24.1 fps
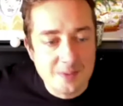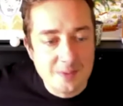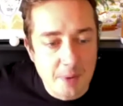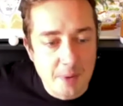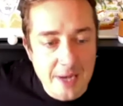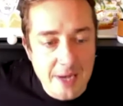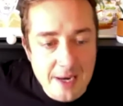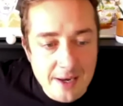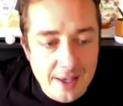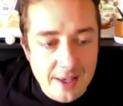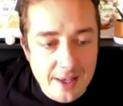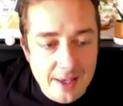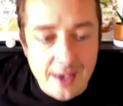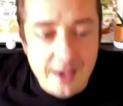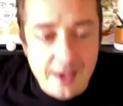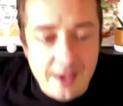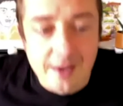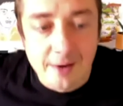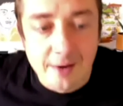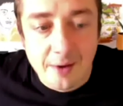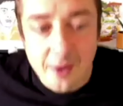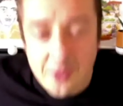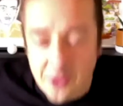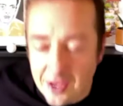been a year,
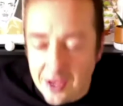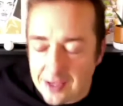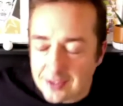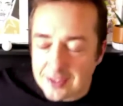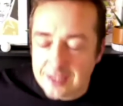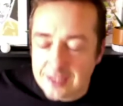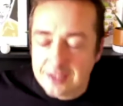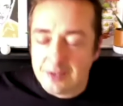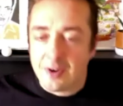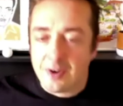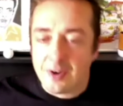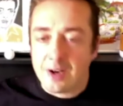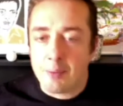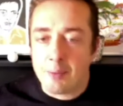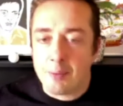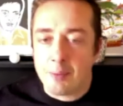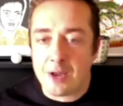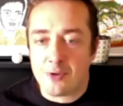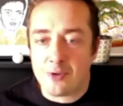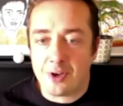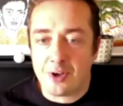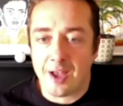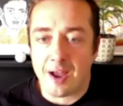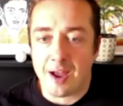I think, since I've had a
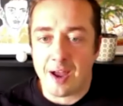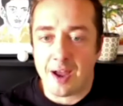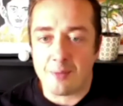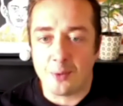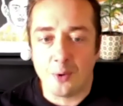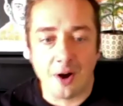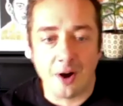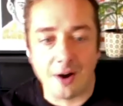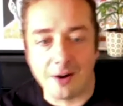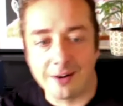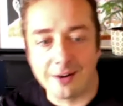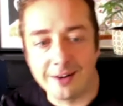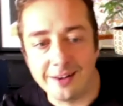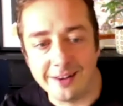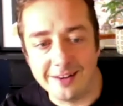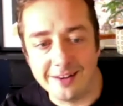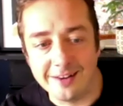Patrick Campbell hug.